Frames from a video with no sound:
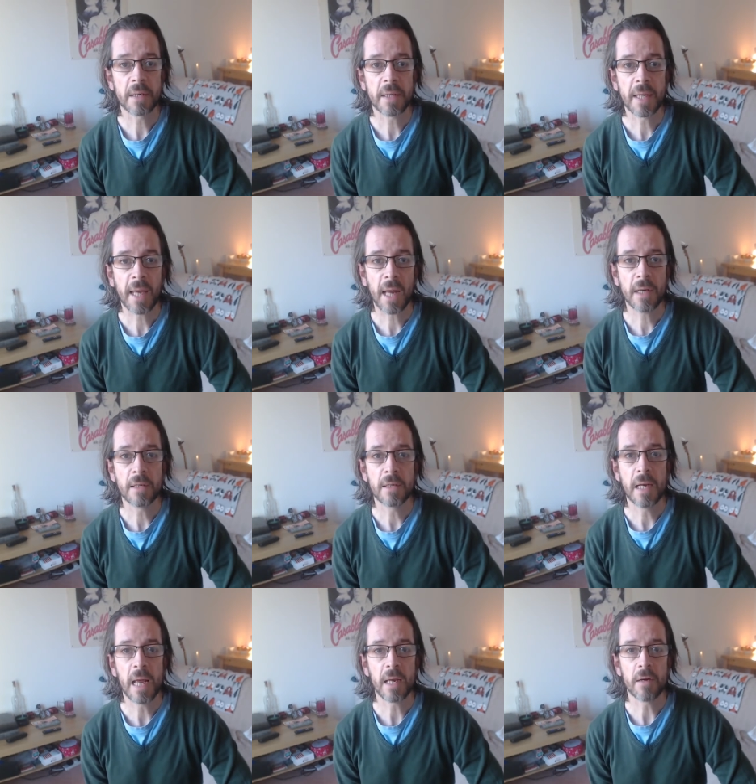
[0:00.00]
Canon
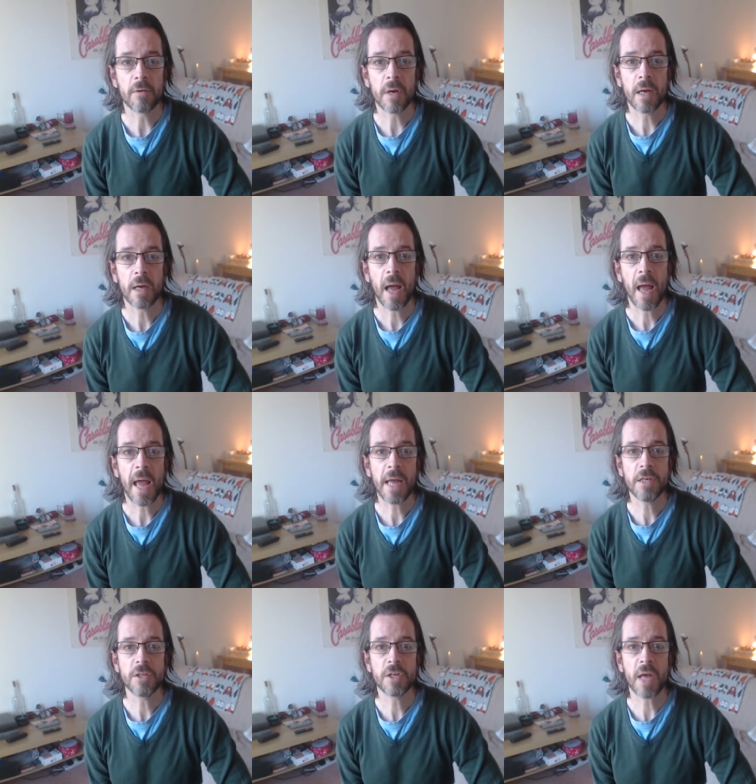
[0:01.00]
Legria
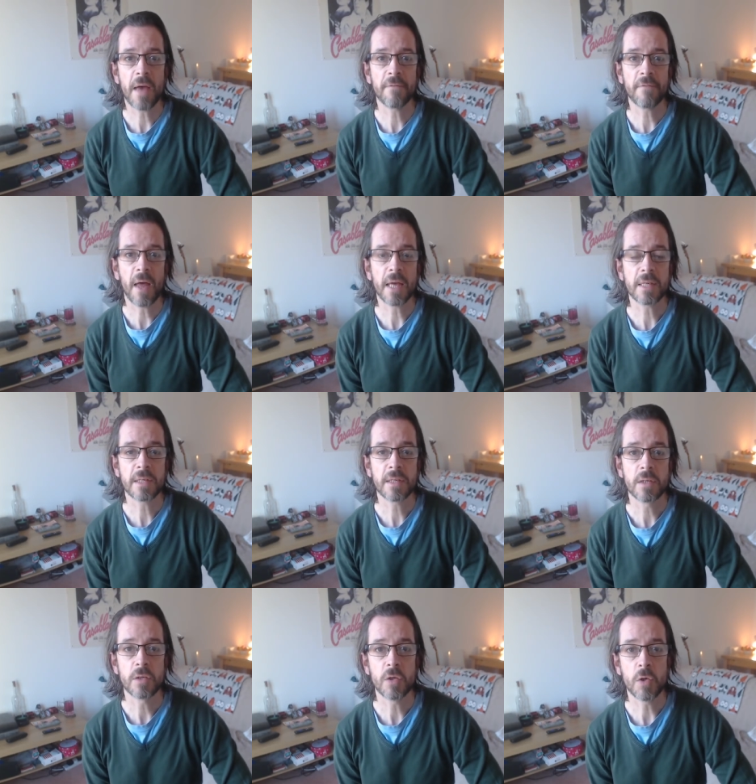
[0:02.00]

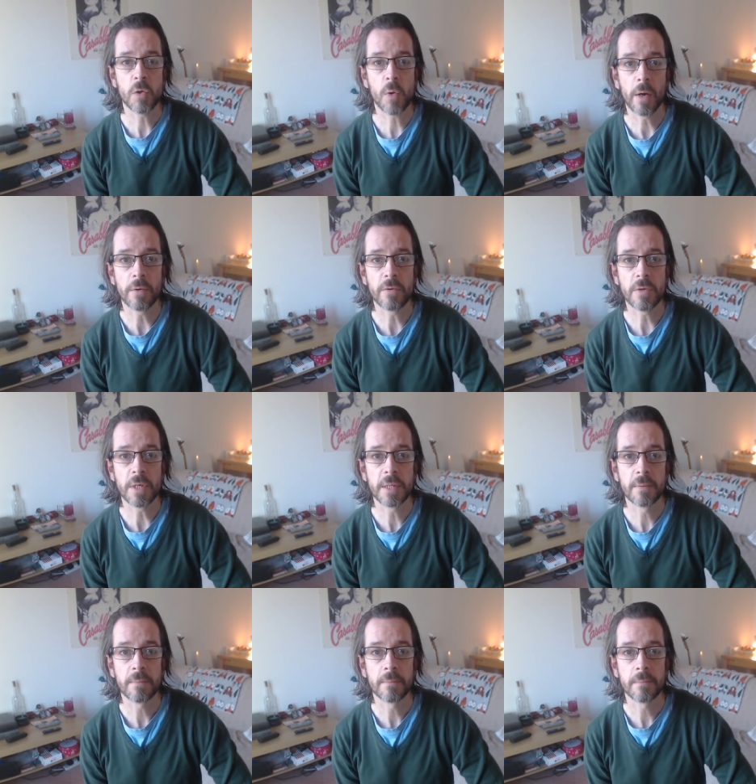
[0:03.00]
HFS200.
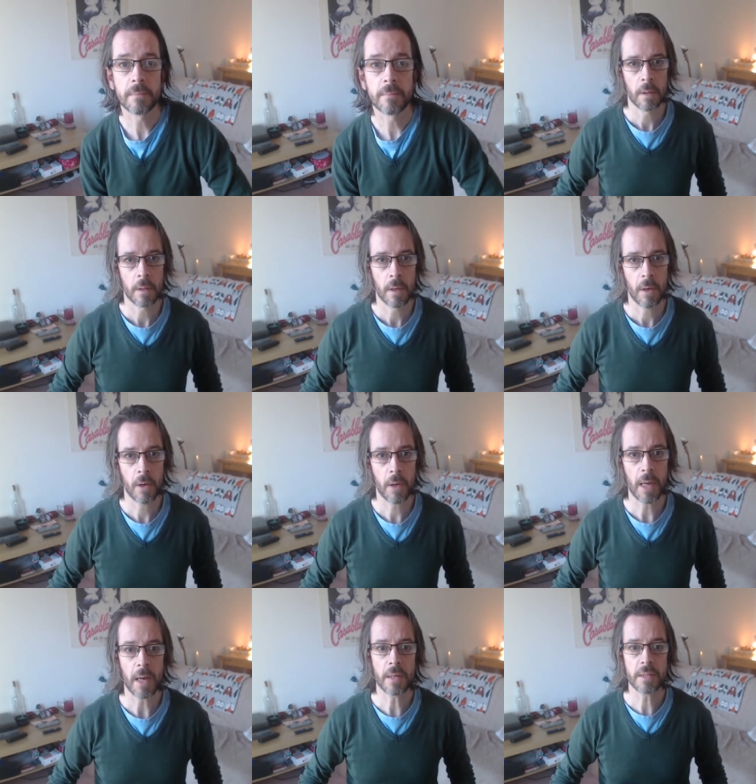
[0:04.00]
Okay
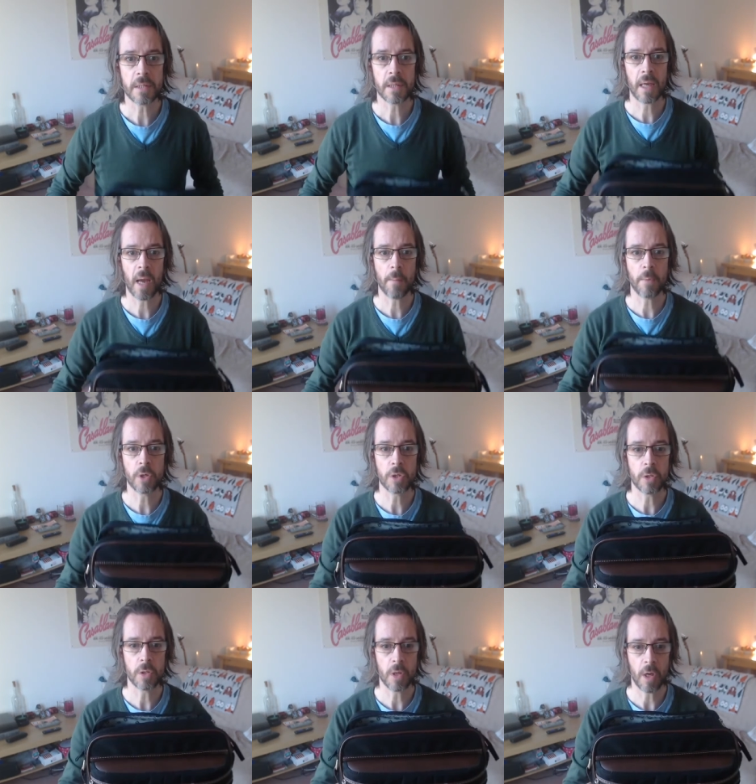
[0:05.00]
guys, the camera should
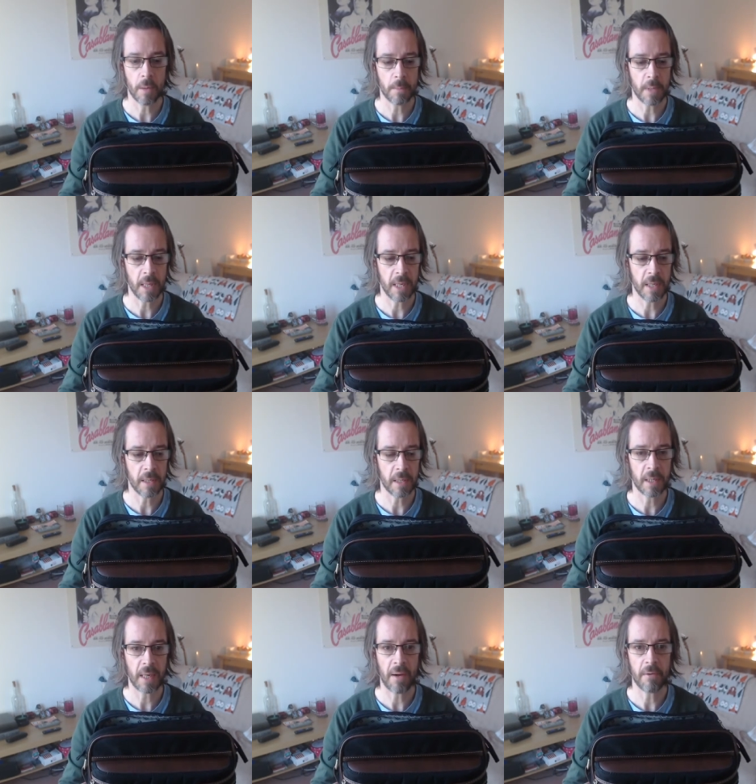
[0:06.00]
come in a
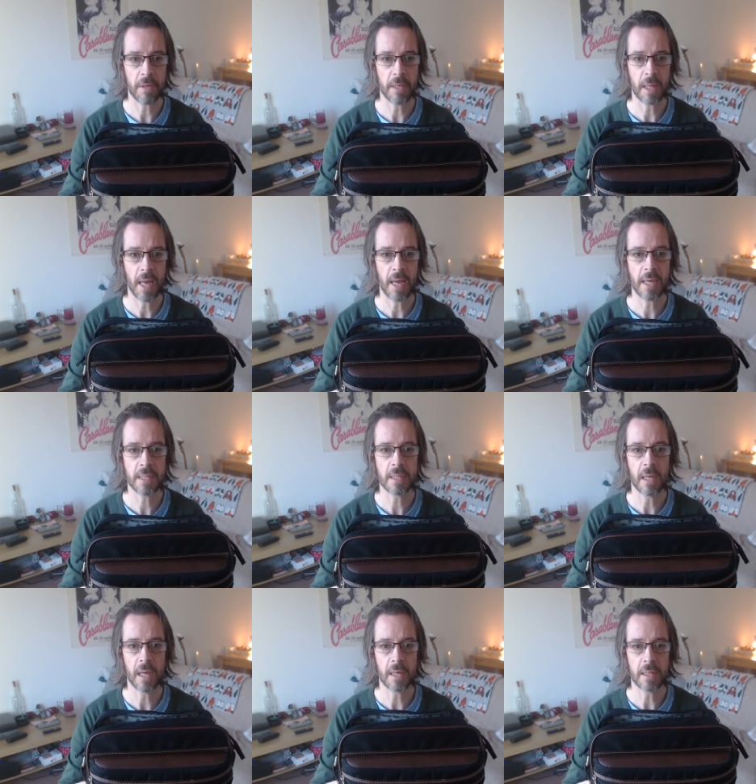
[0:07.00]
carrier case
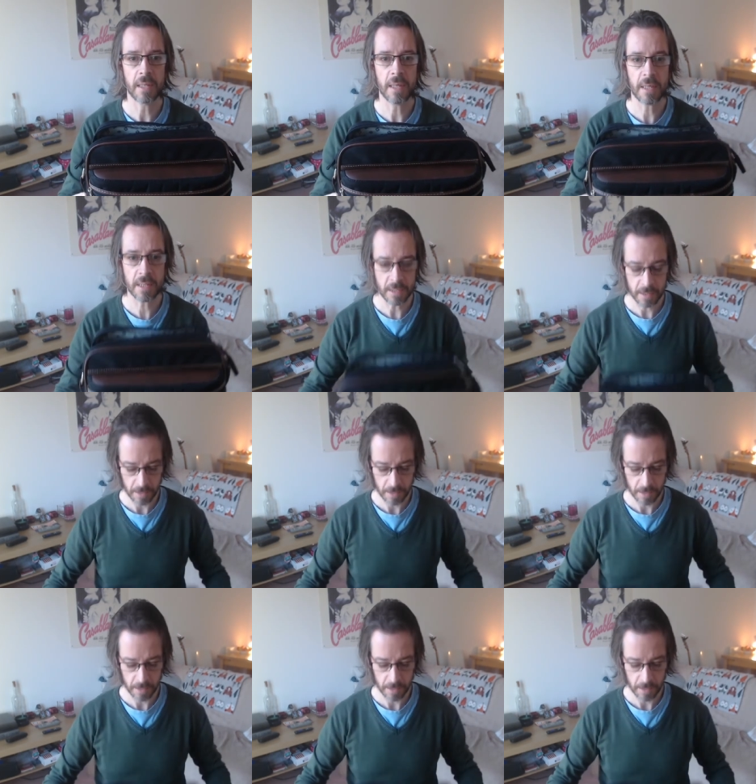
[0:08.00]
like this.